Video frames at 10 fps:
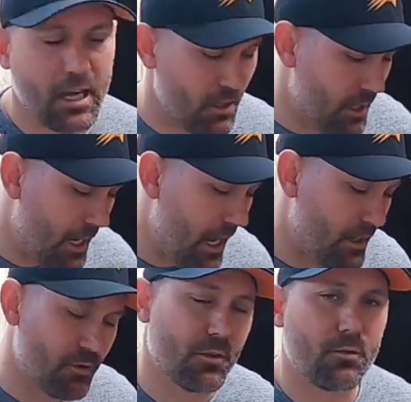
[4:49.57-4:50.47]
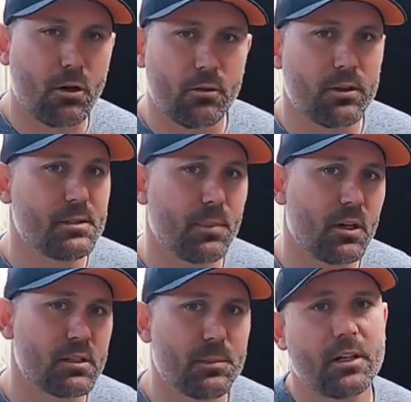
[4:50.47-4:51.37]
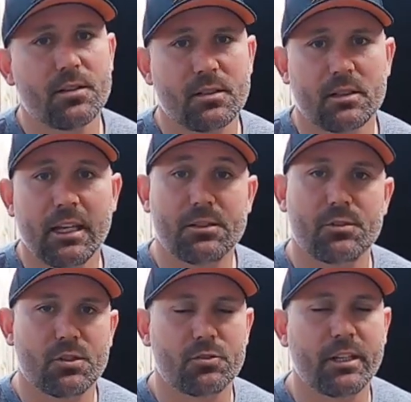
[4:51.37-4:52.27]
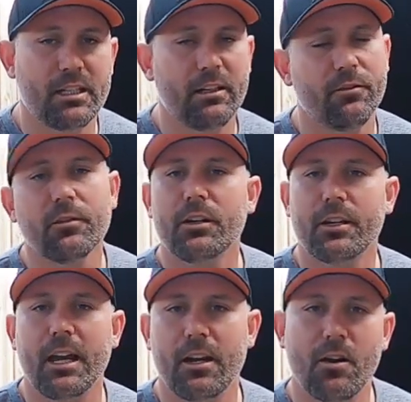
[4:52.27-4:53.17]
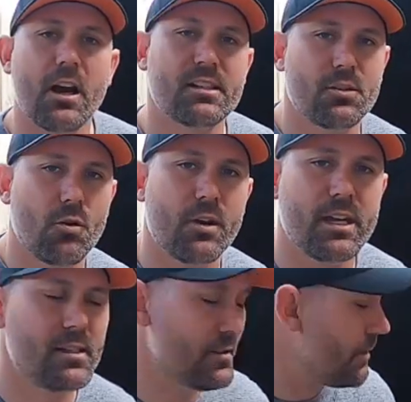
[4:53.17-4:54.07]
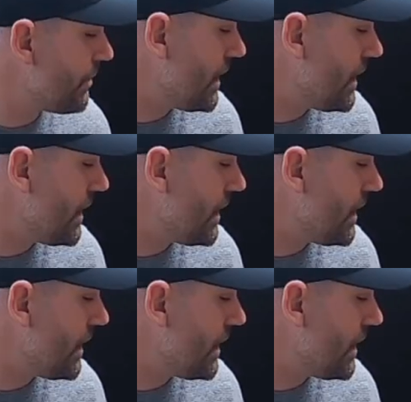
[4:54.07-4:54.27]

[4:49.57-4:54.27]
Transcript: get extra throttle response because it's less restrictive, you get a nice noise,